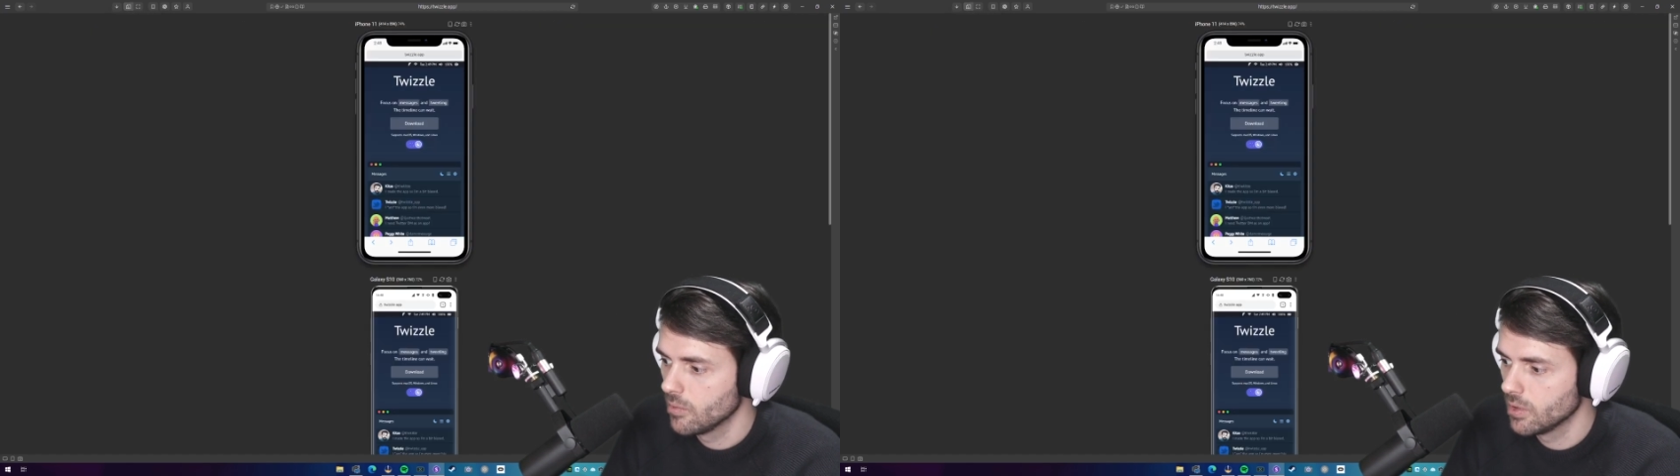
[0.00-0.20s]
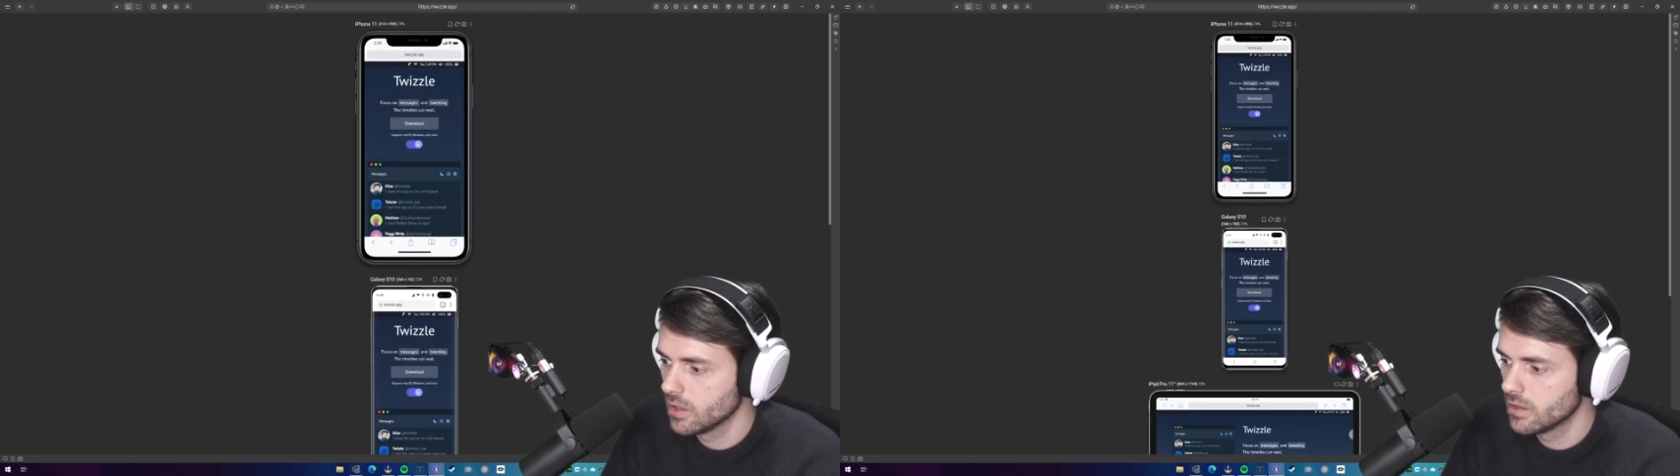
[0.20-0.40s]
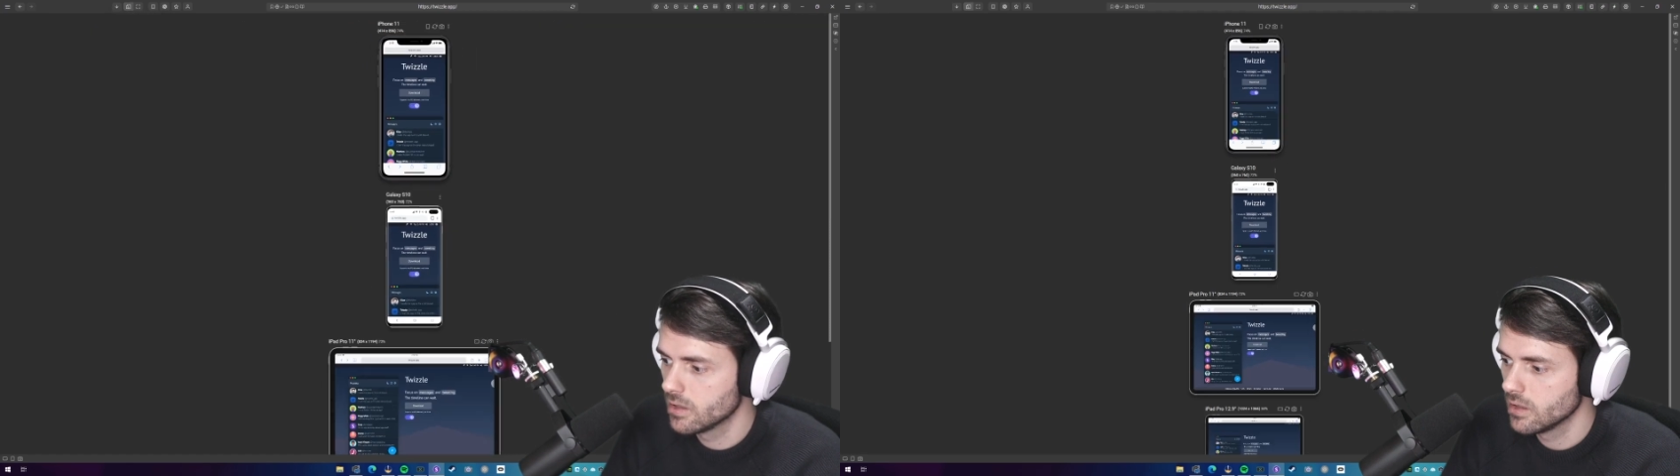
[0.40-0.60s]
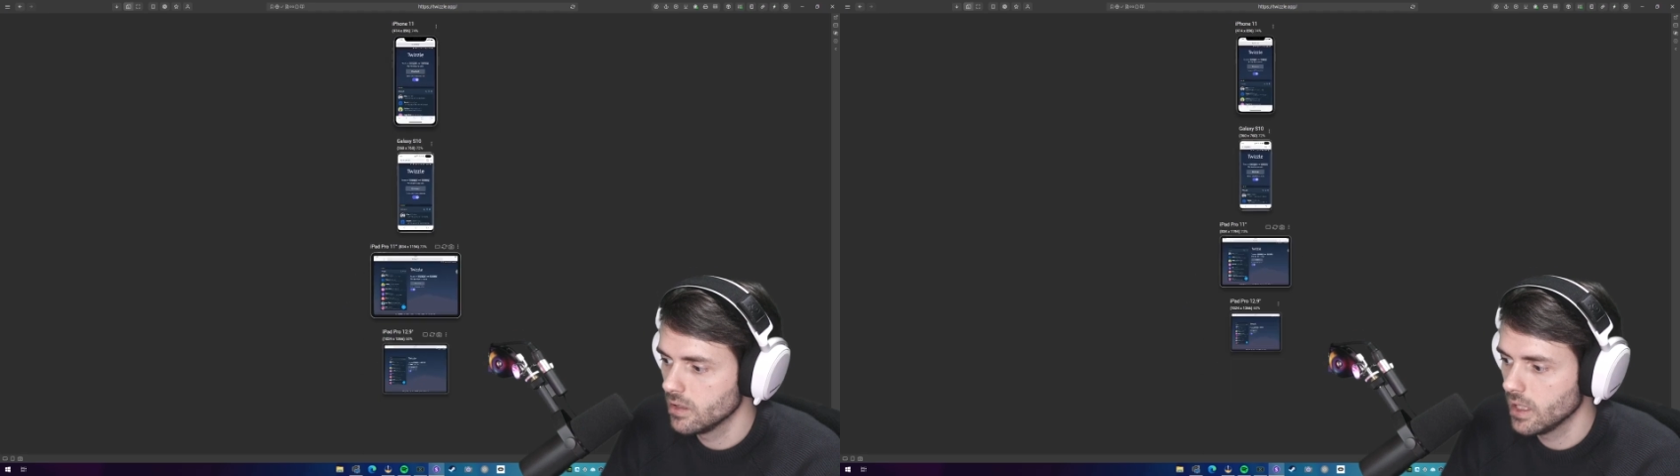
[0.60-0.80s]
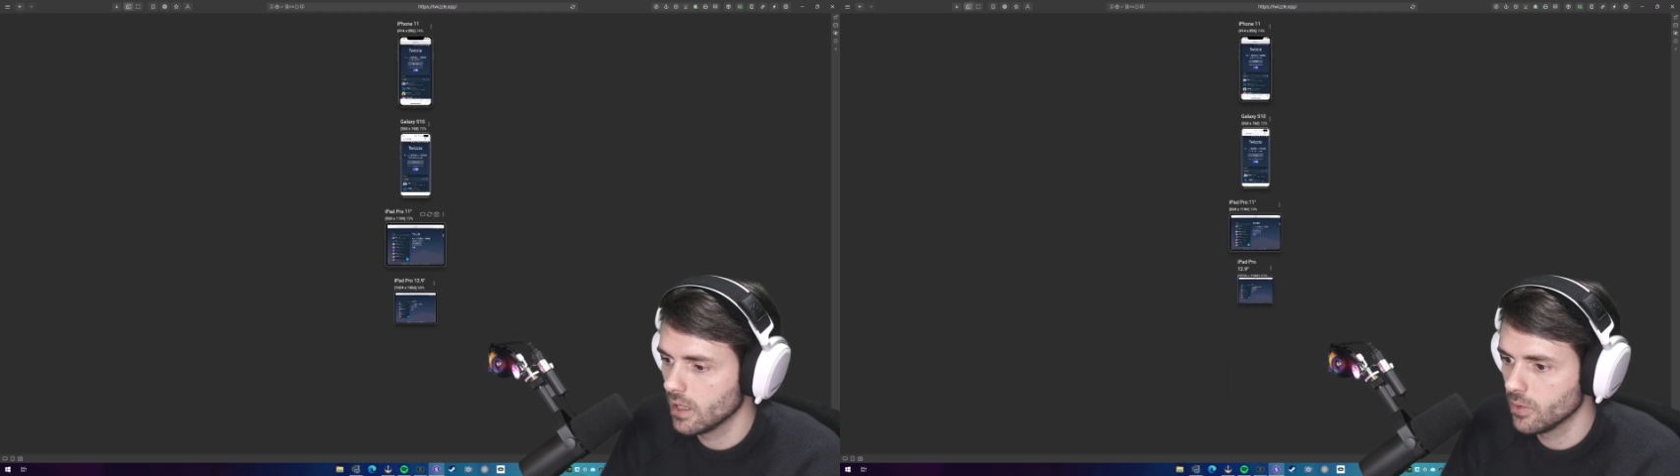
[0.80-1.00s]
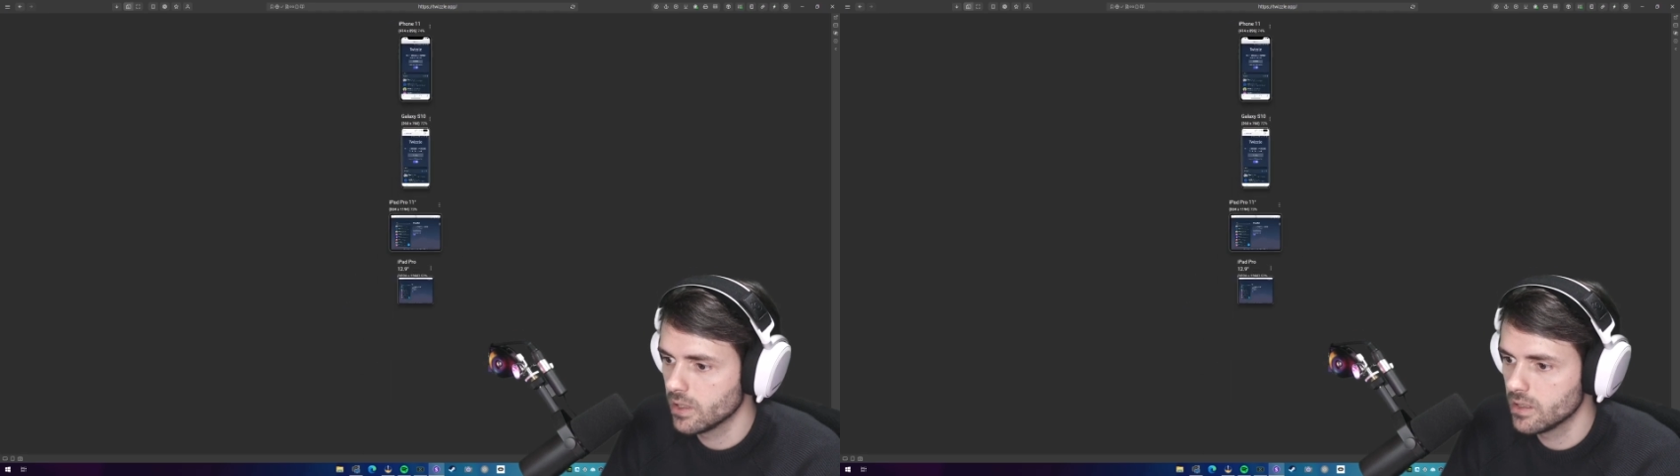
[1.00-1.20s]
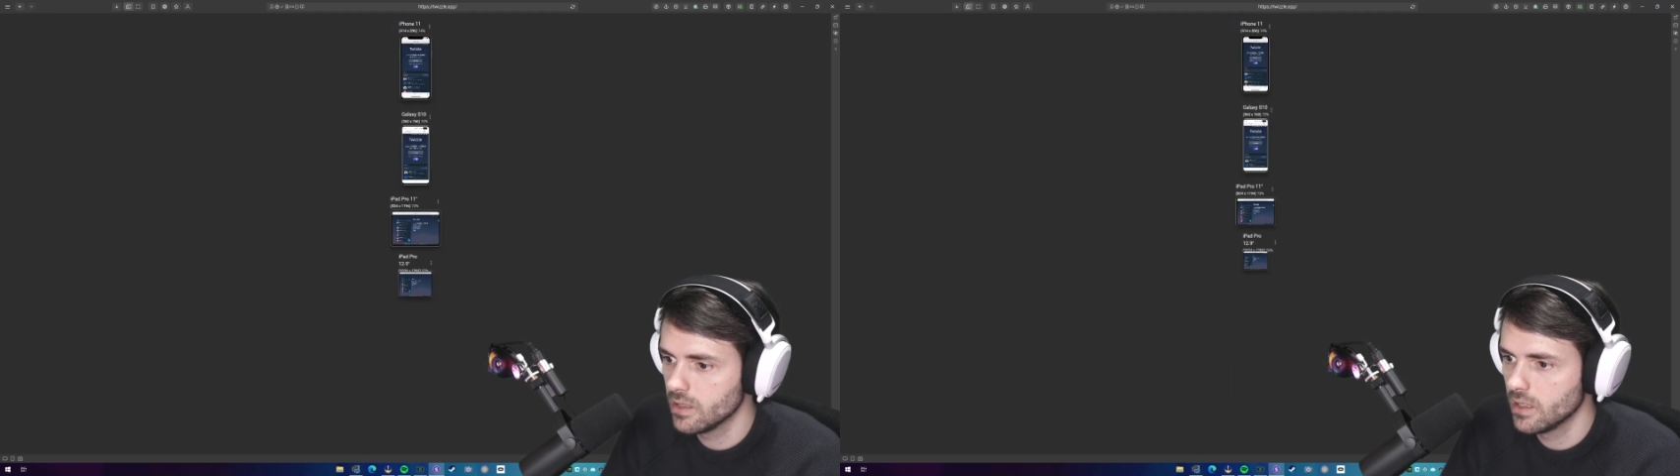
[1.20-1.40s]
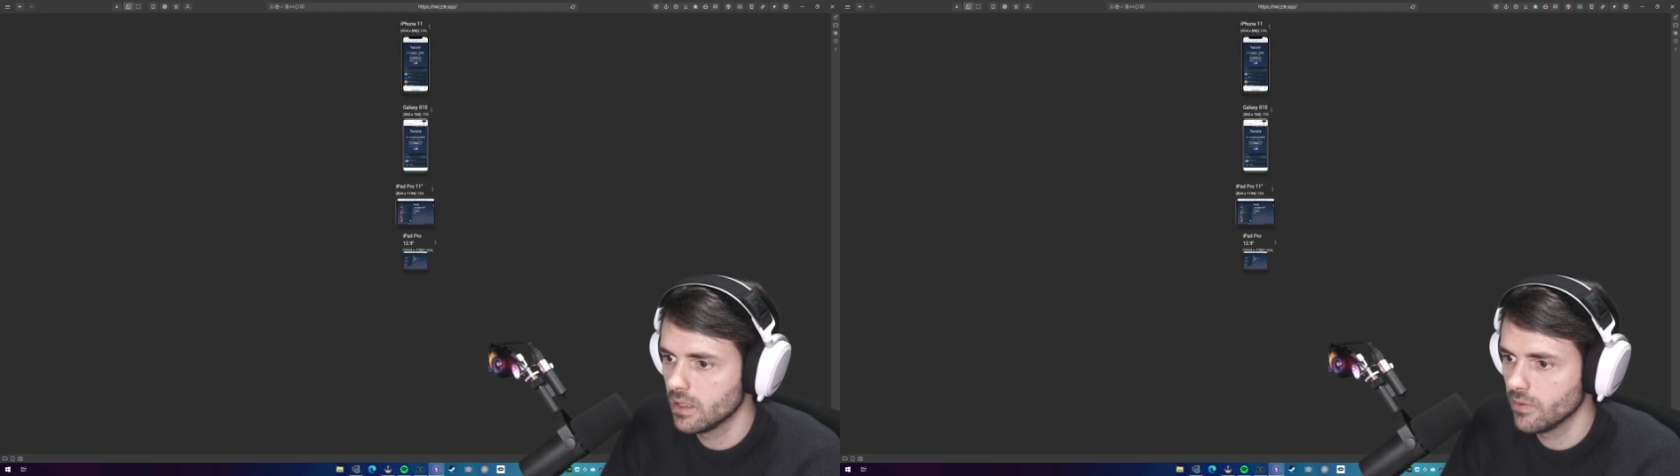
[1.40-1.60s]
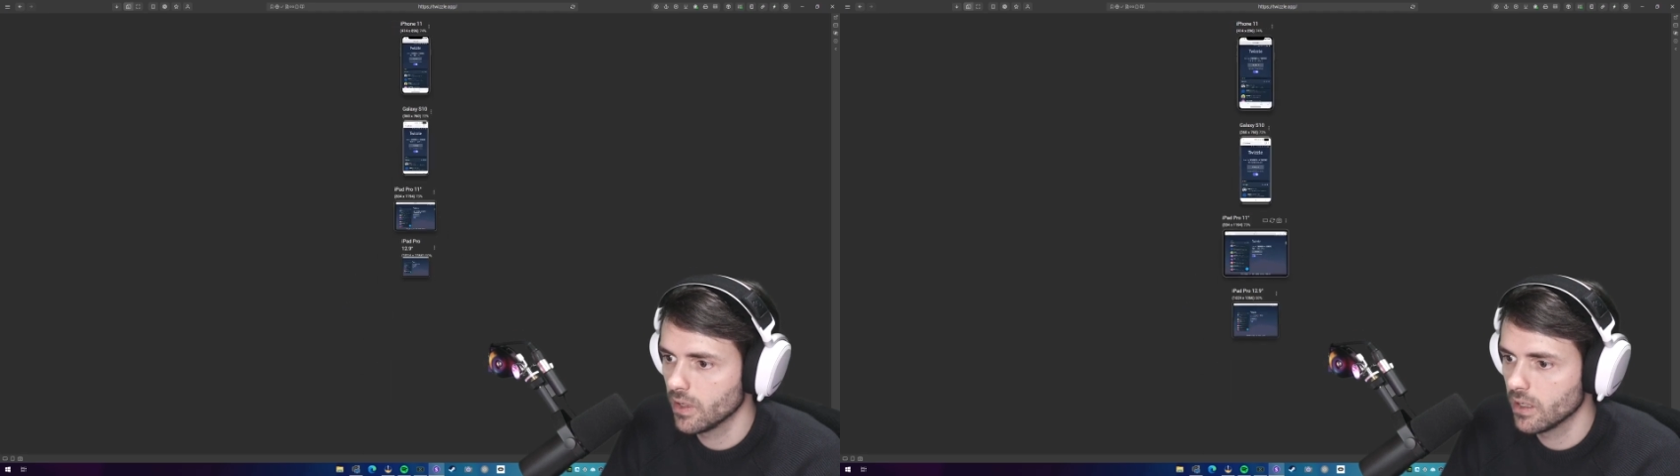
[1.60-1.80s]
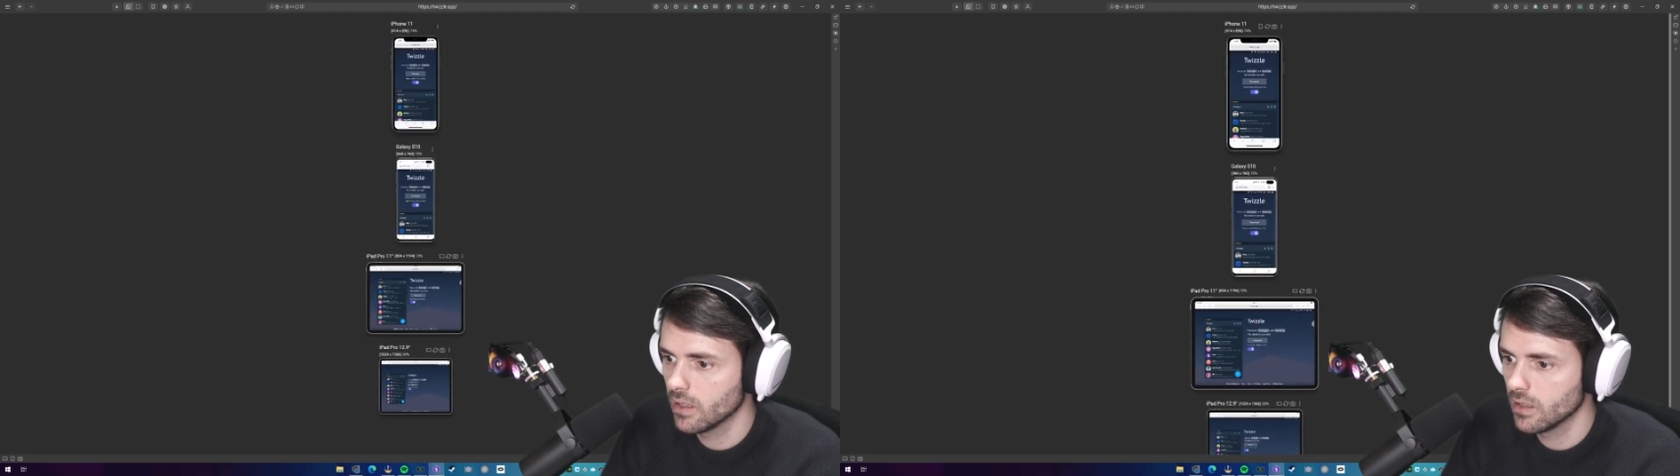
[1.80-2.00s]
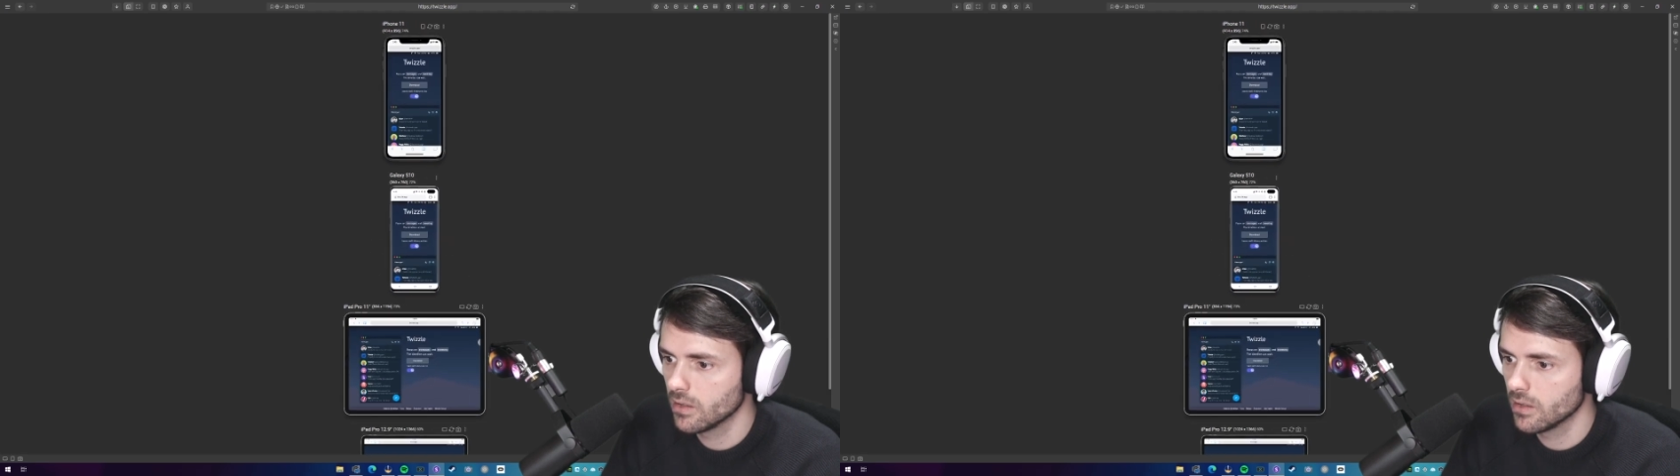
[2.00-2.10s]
but yeah, you can see that if I